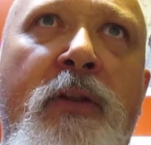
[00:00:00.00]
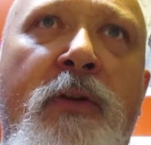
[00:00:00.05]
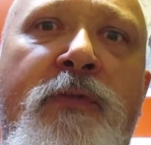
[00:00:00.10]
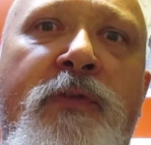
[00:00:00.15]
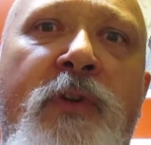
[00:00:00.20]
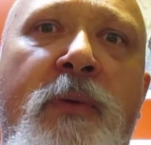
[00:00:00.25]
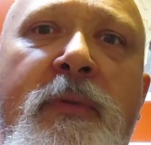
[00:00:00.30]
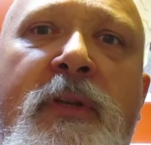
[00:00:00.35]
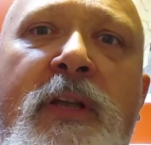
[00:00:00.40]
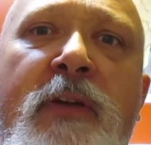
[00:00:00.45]

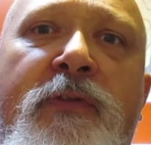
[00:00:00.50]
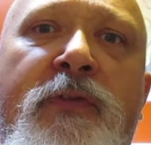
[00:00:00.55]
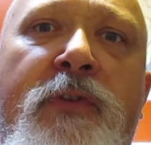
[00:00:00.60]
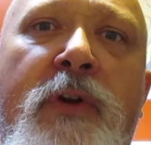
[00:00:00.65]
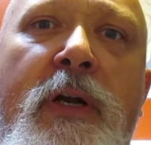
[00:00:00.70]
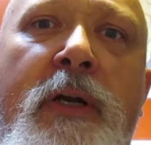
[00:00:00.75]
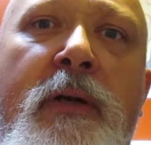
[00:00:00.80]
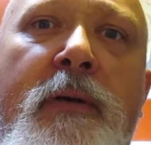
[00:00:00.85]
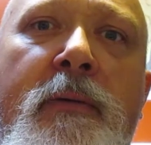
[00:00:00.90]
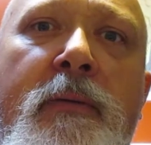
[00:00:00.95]
from
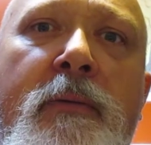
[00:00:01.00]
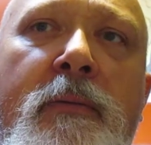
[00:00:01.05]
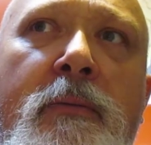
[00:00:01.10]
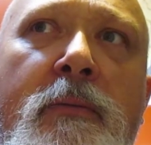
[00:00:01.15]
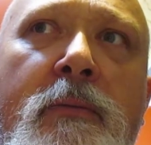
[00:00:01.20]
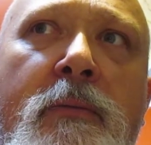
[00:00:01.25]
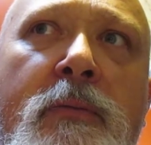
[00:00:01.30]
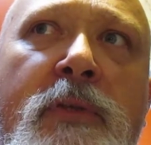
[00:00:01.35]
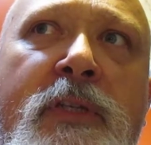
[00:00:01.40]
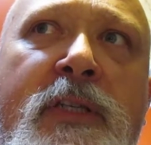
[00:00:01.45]
different
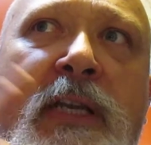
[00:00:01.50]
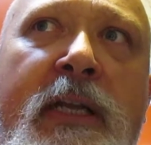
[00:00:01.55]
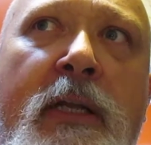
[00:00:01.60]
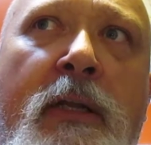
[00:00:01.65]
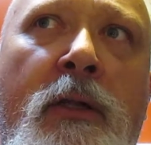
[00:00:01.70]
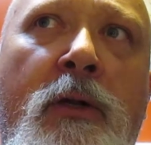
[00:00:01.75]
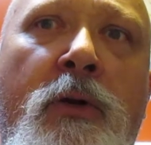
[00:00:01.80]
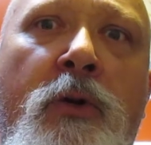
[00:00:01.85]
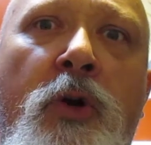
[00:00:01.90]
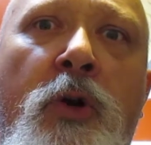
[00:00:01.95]

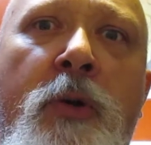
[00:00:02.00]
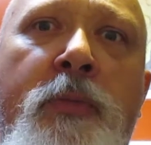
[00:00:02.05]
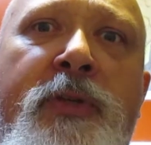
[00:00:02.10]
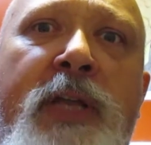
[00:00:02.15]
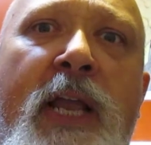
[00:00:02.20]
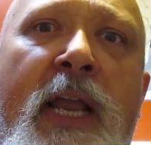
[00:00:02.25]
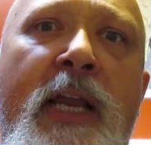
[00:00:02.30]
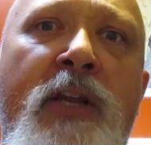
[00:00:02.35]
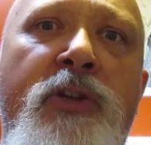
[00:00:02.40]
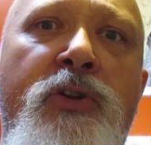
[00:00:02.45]
skill groups,
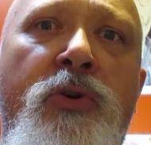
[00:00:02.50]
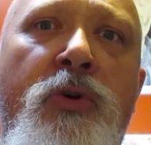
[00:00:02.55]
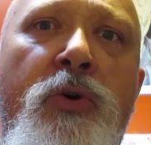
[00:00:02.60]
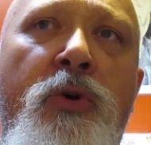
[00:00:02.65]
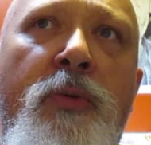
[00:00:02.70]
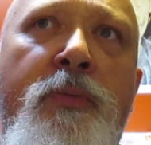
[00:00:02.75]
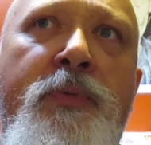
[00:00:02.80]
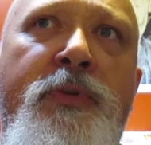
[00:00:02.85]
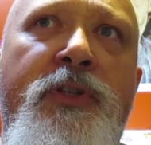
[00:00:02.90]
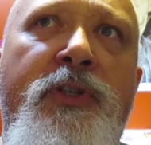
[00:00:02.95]
age
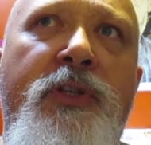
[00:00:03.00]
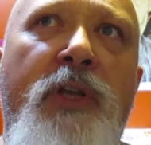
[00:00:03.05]
groups,